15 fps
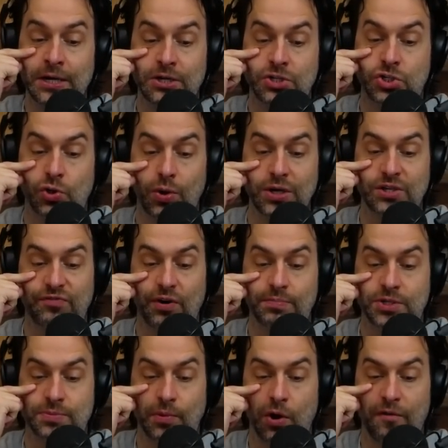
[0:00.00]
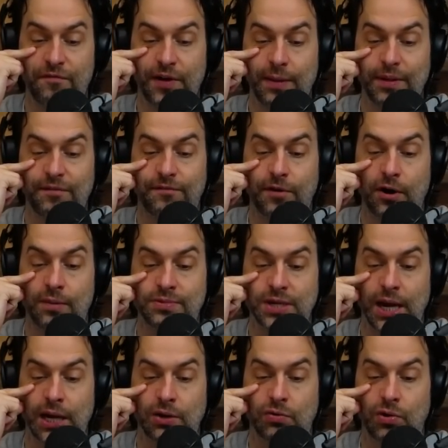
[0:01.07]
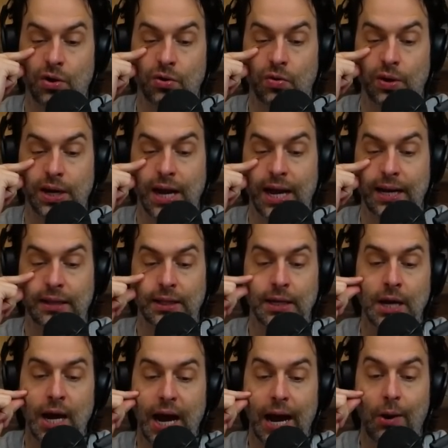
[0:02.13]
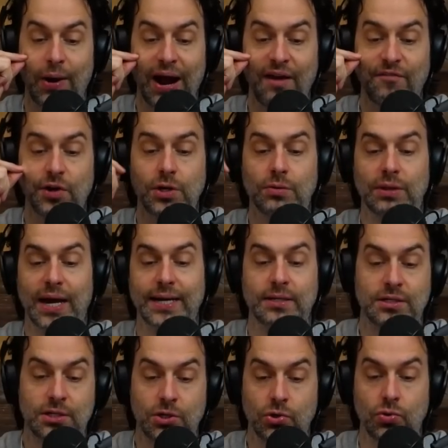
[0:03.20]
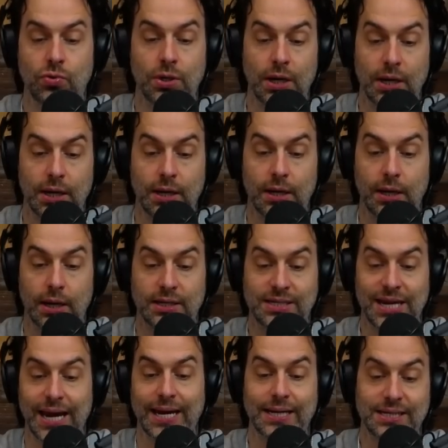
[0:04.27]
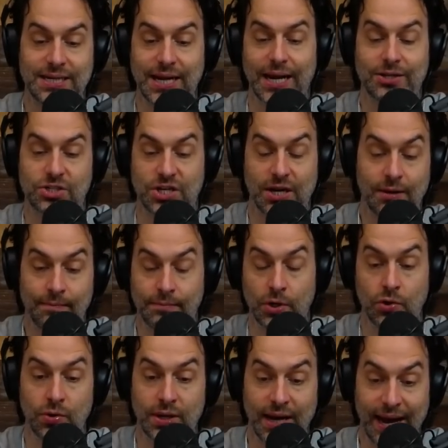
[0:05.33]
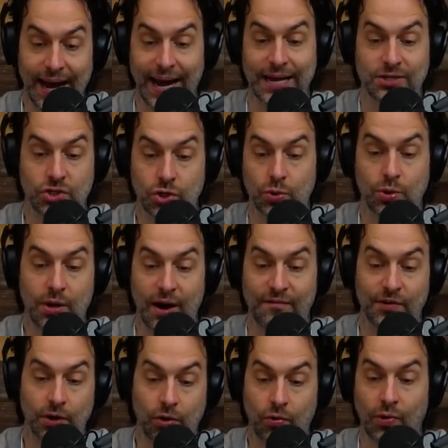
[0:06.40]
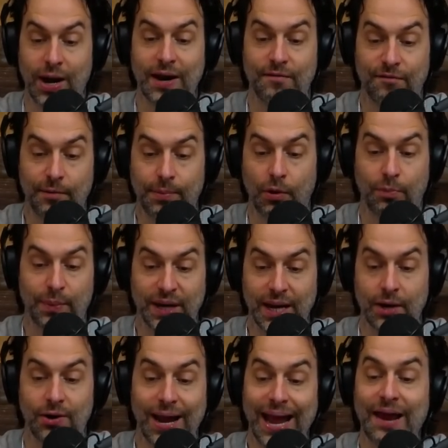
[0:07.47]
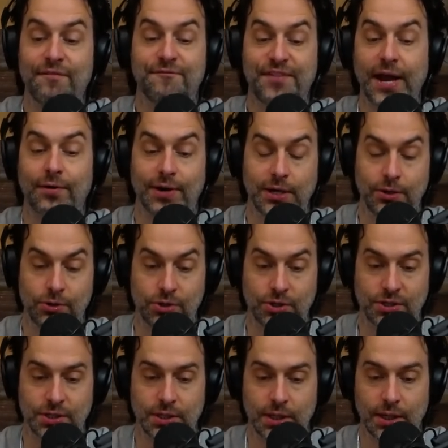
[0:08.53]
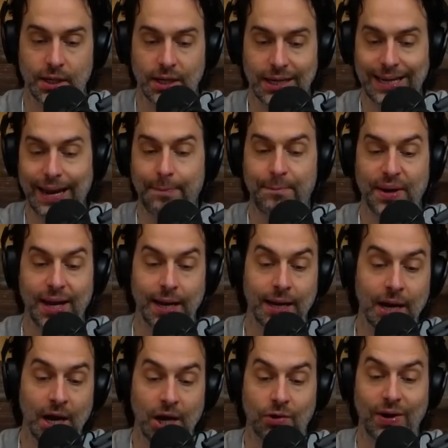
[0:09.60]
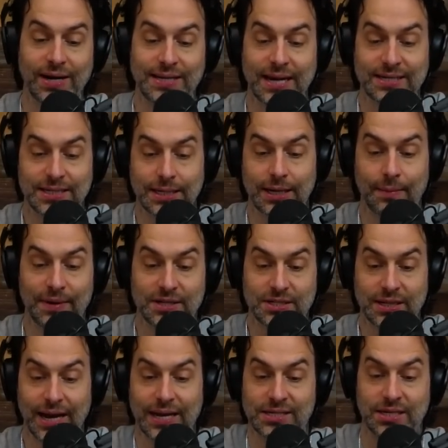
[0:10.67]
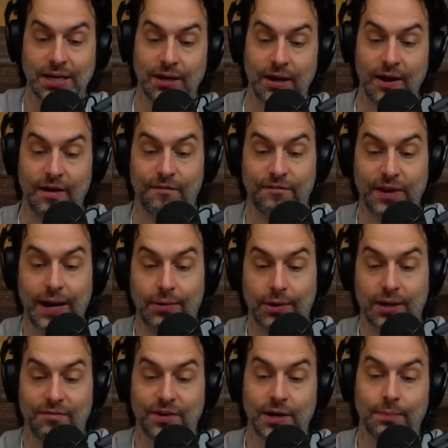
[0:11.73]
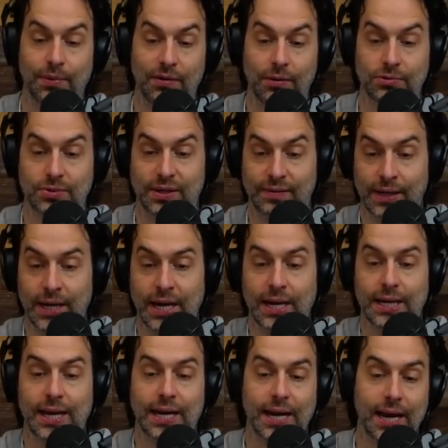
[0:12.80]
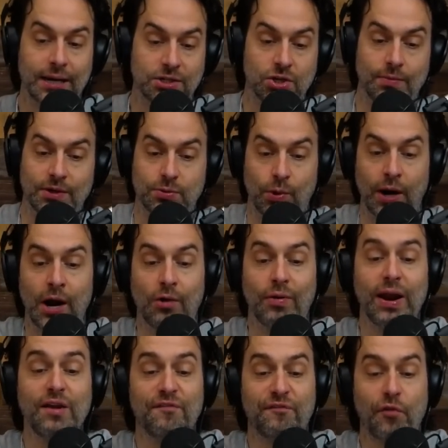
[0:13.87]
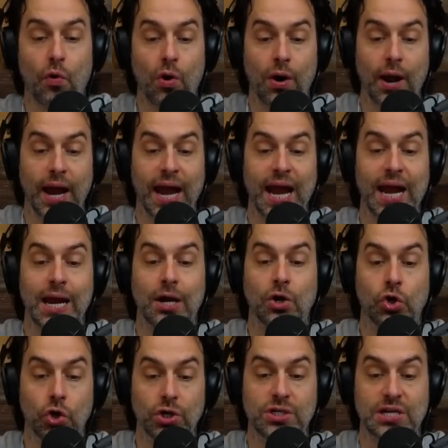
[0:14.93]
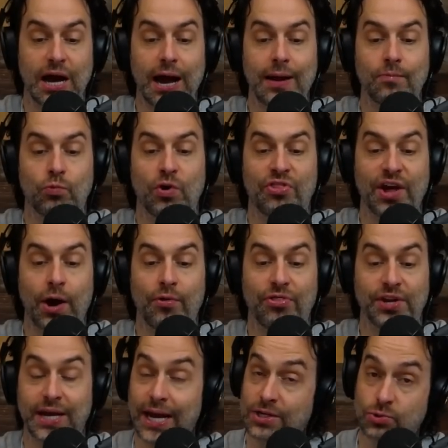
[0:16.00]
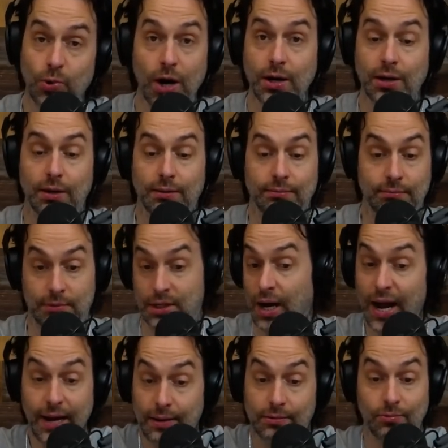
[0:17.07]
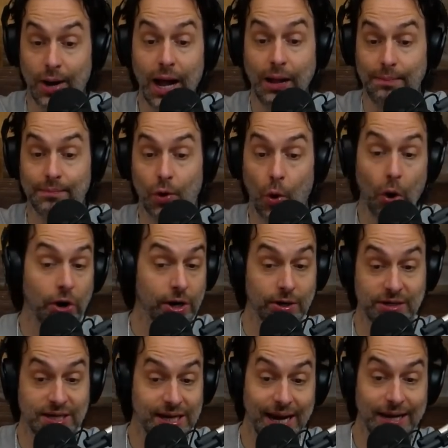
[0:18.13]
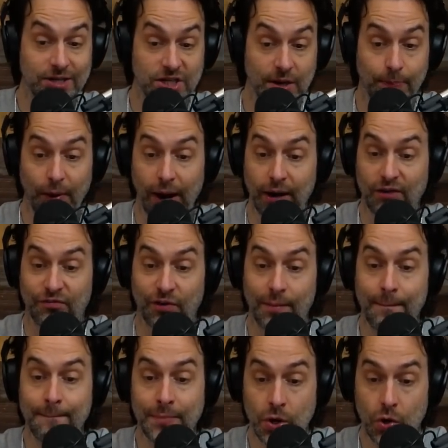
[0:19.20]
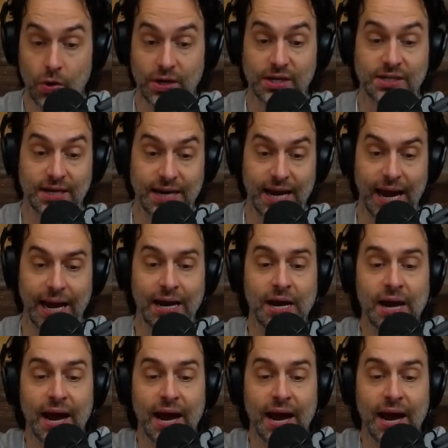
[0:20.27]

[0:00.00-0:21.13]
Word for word: sourced from small family farms and grown organically. However, you like to Take THC Mood has you covered. Great for both beginner and veteran users. Yippee. Great tasting gummies, classic flour, convenient pre rolls, whatever. Yada yada, so much more. Ready for a good time without the guesswork? Okay, well, order your THC products from Mood today.